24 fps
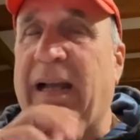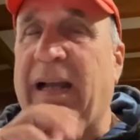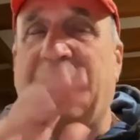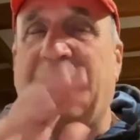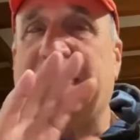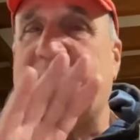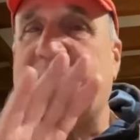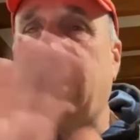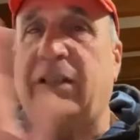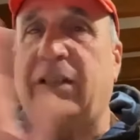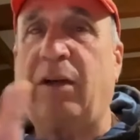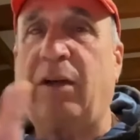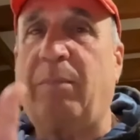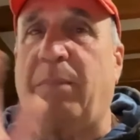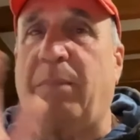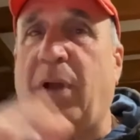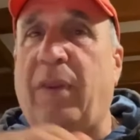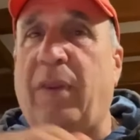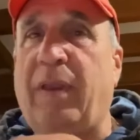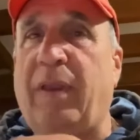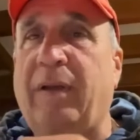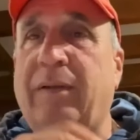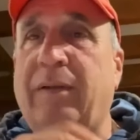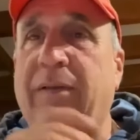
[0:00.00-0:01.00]
I said, don't
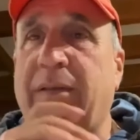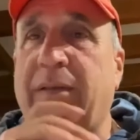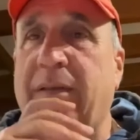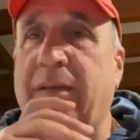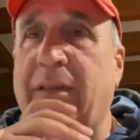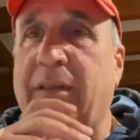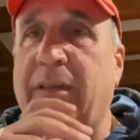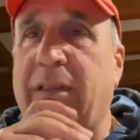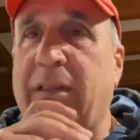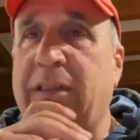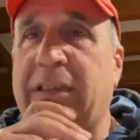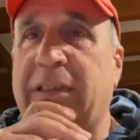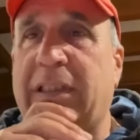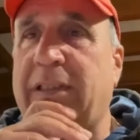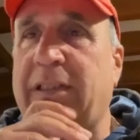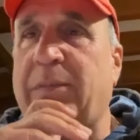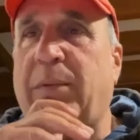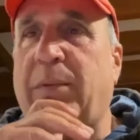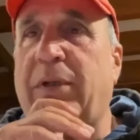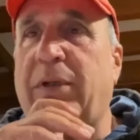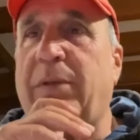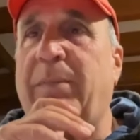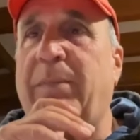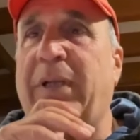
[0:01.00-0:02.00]
bother. She says,
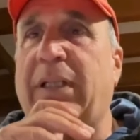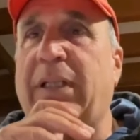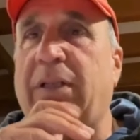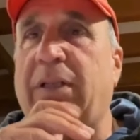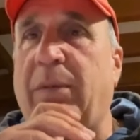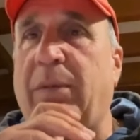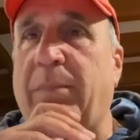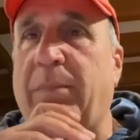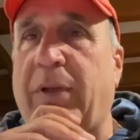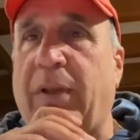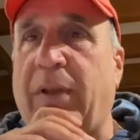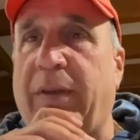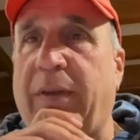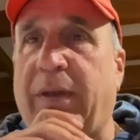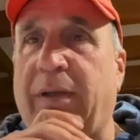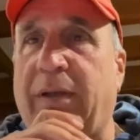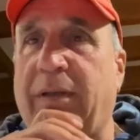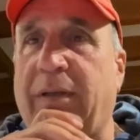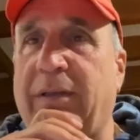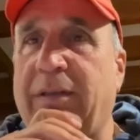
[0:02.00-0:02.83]
what do you mean, don't bother?